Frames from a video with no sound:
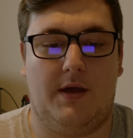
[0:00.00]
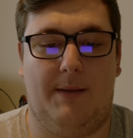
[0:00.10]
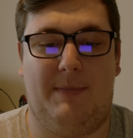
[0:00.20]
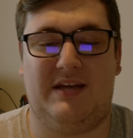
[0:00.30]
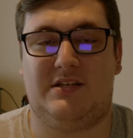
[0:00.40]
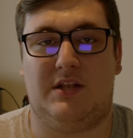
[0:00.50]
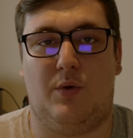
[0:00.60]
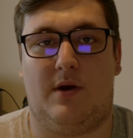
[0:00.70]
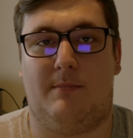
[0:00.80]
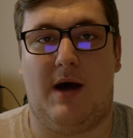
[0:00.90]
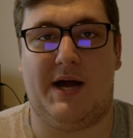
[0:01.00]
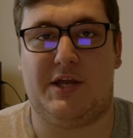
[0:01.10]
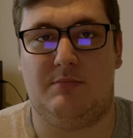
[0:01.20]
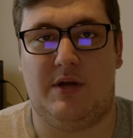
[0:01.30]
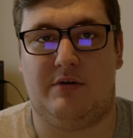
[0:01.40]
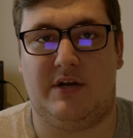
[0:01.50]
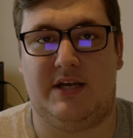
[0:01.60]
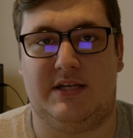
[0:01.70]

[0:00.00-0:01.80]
And basically what a mockumentary